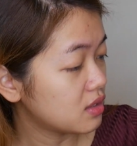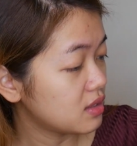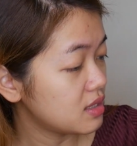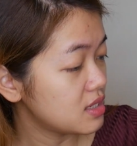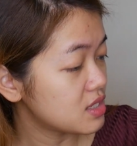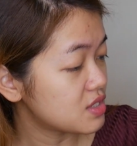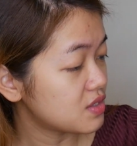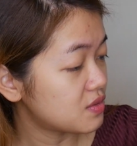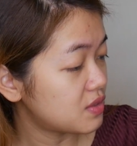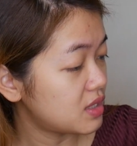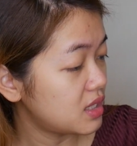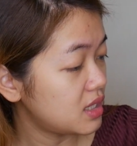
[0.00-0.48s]

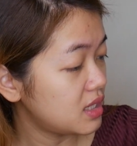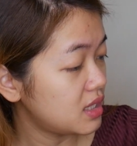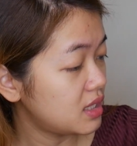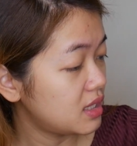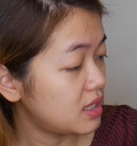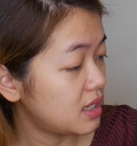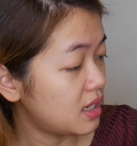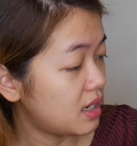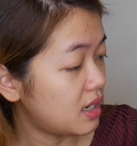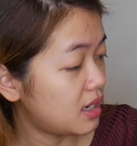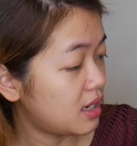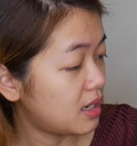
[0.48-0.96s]

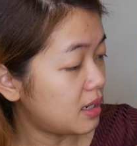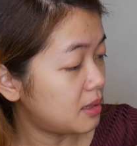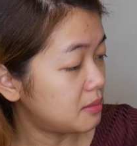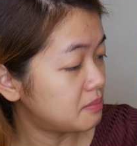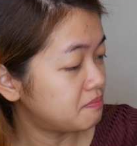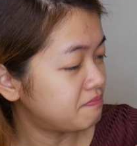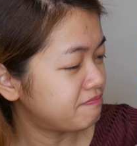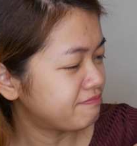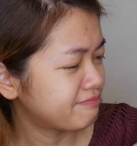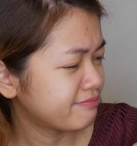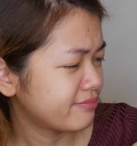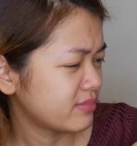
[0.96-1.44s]
glycerin.
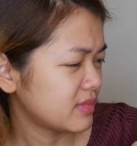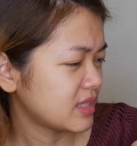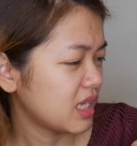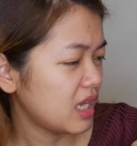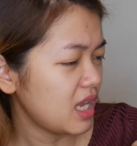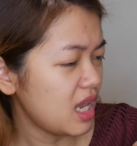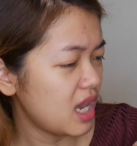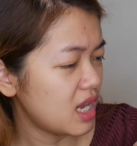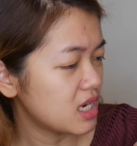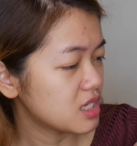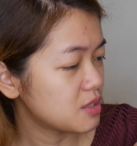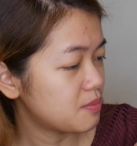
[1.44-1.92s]

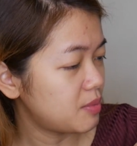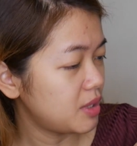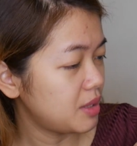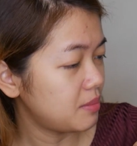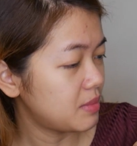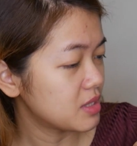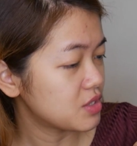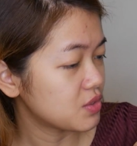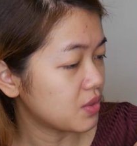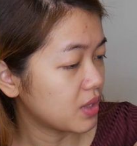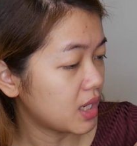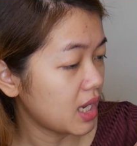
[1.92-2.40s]
Yeah, that's pretty
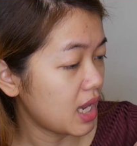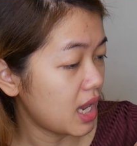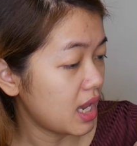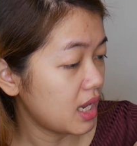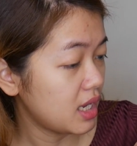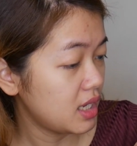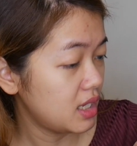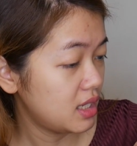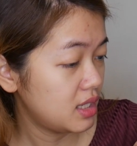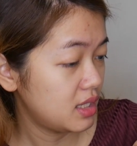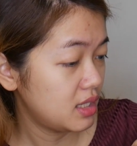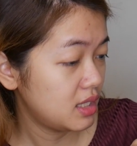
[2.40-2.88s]
much
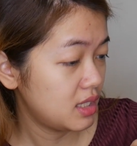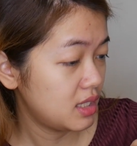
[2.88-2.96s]
okay.